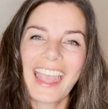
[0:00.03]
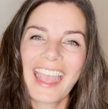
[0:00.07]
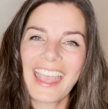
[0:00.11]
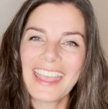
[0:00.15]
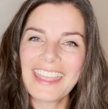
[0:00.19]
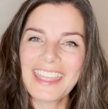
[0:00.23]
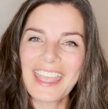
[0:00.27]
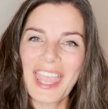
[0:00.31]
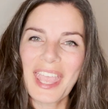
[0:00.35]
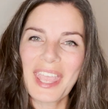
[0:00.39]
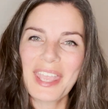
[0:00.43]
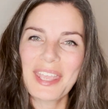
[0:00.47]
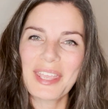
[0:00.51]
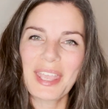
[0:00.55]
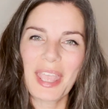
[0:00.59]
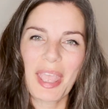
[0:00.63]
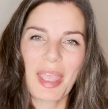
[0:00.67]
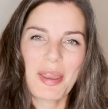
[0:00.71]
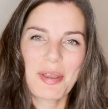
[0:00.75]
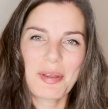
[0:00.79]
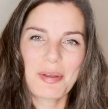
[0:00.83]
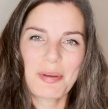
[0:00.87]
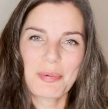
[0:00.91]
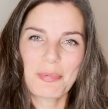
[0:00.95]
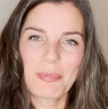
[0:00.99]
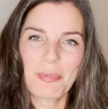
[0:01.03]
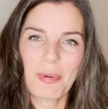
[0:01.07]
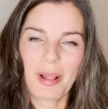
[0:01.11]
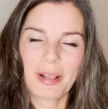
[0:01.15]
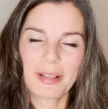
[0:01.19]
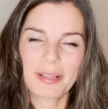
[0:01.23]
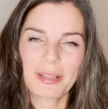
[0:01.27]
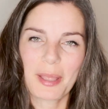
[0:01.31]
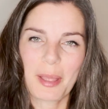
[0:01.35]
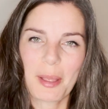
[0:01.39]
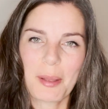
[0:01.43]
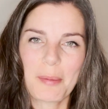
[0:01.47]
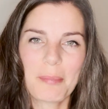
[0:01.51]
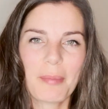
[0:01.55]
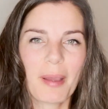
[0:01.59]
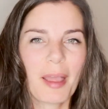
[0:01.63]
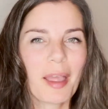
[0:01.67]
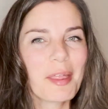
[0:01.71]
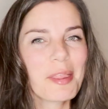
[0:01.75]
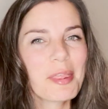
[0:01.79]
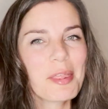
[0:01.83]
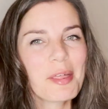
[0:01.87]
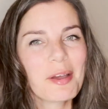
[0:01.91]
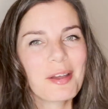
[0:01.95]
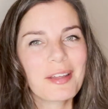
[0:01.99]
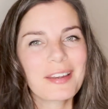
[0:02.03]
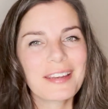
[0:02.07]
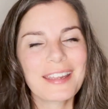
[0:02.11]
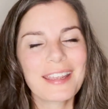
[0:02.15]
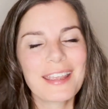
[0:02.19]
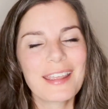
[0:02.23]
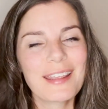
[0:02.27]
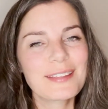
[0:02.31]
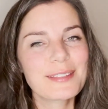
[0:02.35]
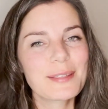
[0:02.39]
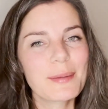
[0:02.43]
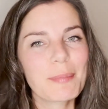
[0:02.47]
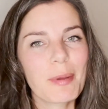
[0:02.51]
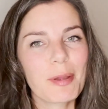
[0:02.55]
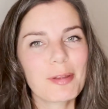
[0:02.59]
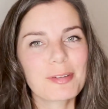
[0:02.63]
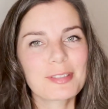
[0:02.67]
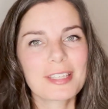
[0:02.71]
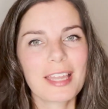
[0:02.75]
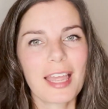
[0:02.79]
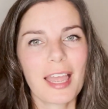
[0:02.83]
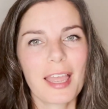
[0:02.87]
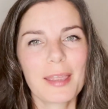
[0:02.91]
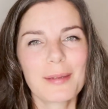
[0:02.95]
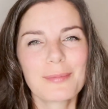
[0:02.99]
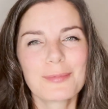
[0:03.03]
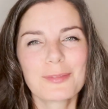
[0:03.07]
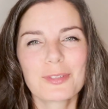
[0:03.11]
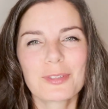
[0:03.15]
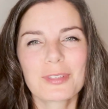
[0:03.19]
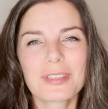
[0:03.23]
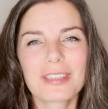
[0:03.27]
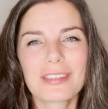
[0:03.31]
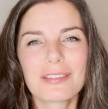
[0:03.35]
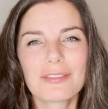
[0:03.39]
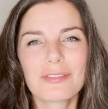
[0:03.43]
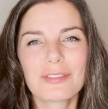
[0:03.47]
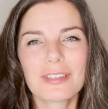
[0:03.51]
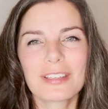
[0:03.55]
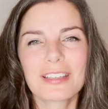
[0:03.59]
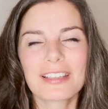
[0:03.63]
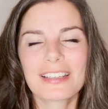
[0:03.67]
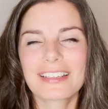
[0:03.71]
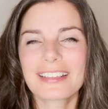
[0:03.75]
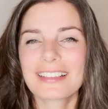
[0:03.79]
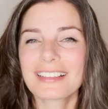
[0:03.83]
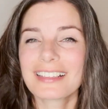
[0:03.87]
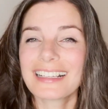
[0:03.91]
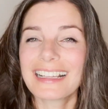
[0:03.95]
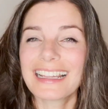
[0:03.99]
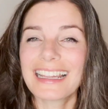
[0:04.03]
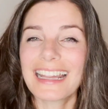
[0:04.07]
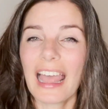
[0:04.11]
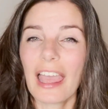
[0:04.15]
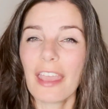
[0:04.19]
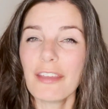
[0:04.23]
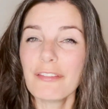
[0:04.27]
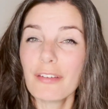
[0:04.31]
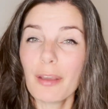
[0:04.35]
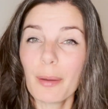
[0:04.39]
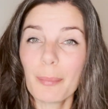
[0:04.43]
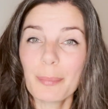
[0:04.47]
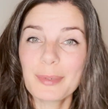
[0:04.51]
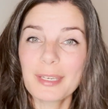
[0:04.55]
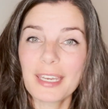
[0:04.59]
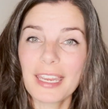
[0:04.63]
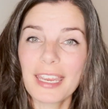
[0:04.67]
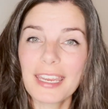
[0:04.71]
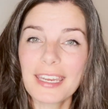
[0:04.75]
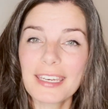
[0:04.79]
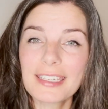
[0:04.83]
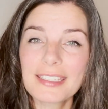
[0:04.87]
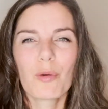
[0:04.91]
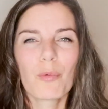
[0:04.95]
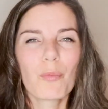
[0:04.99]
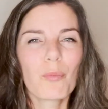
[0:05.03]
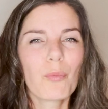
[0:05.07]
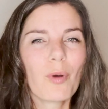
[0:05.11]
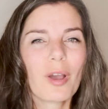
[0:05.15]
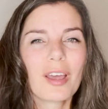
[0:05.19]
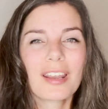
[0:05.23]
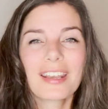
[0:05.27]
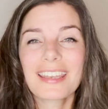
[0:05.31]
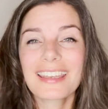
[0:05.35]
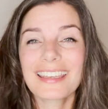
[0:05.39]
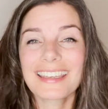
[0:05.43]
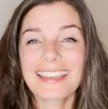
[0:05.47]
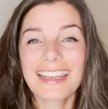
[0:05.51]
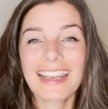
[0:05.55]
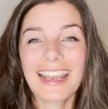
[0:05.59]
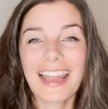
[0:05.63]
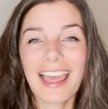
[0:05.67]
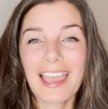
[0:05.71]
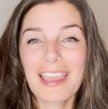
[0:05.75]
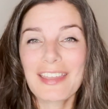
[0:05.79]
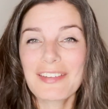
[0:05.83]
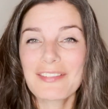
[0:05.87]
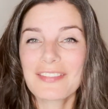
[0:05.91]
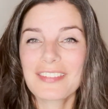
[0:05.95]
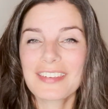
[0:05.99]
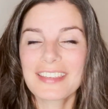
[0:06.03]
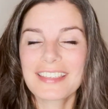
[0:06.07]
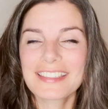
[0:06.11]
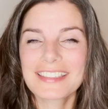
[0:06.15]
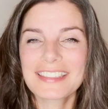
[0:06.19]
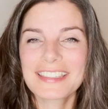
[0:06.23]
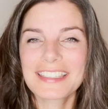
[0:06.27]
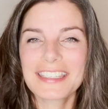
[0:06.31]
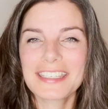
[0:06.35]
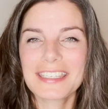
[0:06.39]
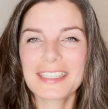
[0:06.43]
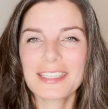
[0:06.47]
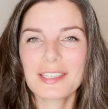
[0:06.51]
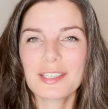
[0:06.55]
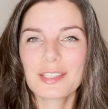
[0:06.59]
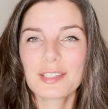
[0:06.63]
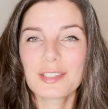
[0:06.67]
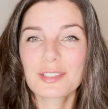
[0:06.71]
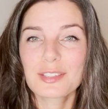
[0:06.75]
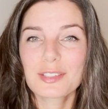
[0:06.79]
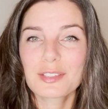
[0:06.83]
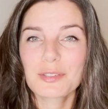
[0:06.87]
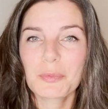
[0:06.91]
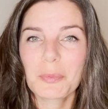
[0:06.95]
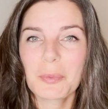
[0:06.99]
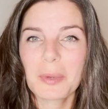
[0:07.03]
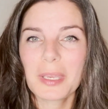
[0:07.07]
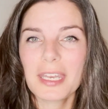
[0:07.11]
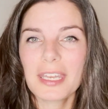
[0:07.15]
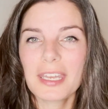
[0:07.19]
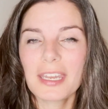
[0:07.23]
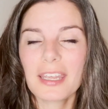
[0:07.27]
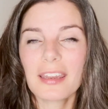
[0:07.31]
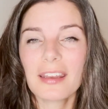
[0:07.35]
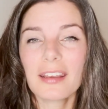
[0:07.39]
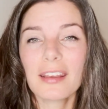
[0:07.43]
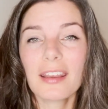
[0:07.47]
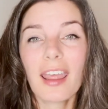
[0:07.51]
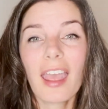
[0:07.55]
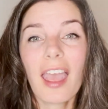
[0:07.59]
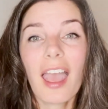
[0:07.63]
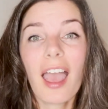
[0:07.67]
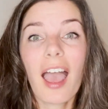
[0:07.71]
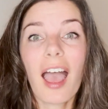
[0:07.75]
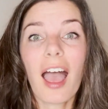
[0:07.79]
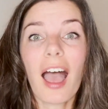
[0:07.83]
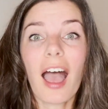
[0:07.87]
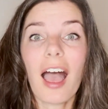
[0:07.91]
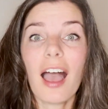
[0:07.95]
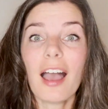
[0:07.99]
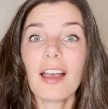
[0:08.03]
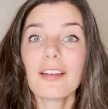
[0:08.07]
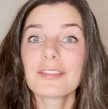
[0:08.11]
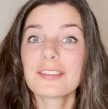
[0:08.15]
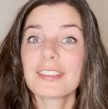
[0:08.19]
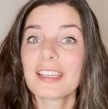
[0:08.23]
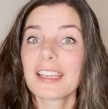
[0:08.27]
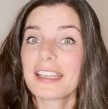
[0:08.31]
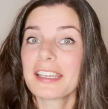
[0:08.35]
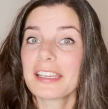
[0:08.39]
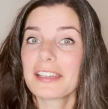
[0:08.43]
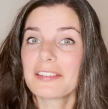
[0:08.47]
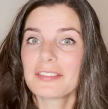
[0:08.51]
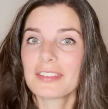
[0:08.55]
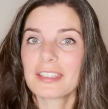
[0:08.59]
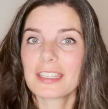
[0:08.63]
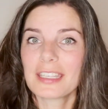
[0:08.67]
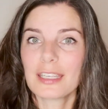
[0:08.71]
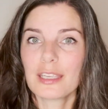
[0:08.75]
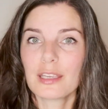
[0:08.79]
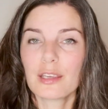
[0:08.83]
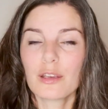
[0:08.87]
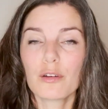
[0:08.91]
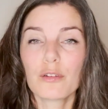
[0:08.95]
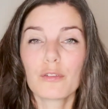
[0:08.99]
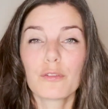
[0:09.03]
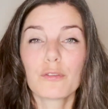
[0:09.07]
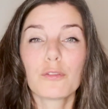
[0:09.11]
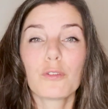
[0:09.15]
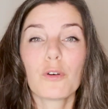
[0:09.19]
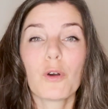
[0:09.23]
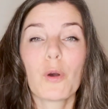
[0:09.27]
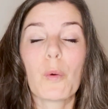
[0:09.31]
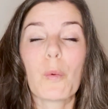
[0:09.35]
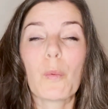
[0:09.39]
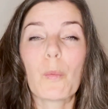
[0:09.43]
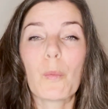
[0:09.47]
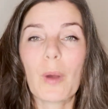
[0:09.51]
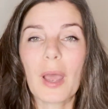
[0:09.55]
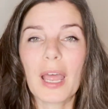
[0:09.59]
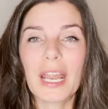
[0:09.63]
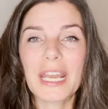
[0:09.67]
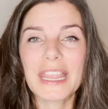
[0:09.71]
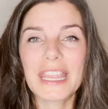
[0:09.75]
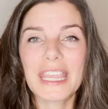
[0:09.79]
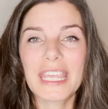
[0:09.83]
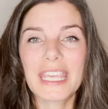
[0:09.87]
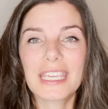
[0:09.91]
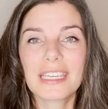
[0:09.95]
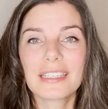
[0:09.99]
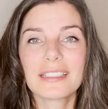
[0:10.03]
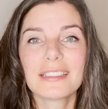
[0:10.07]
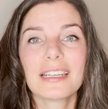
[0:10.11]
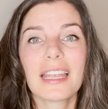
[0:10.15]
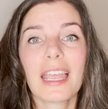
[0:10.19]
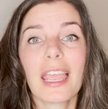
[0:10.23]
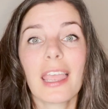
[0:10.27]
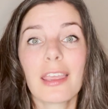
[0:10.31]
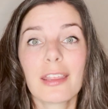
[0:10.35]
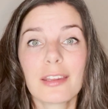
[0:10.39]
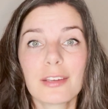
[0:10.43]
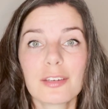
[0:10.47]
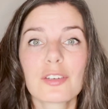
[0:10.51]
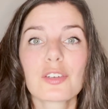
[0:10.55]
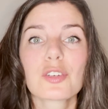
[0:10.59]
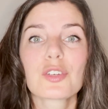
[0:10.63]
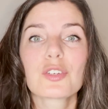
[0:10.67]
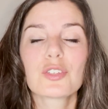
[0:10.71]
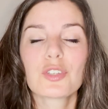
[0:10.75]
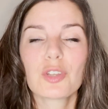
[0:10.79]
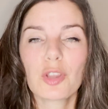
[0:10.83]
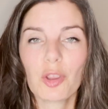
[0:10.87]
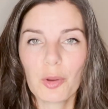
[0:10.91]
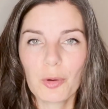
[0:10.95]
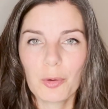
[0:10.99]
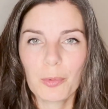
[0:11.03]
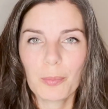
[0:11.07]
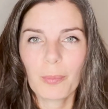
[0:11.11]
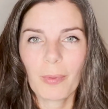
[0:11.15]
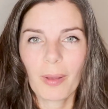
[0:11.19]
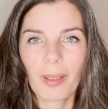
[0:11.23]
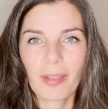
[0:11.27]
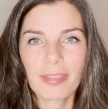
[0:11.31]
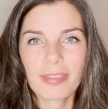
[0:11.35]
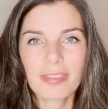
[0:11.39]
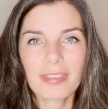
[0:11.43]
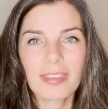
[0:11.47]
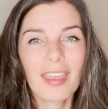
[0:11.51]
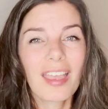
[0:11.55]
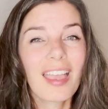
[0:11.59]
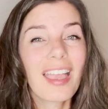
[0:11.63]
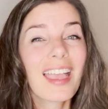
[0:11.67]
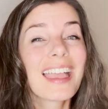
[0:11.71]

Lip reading: Hey, and welcome. I thought it's about time to give you a little life update. What life is here in Sweden after living here for 1 year and 2 months.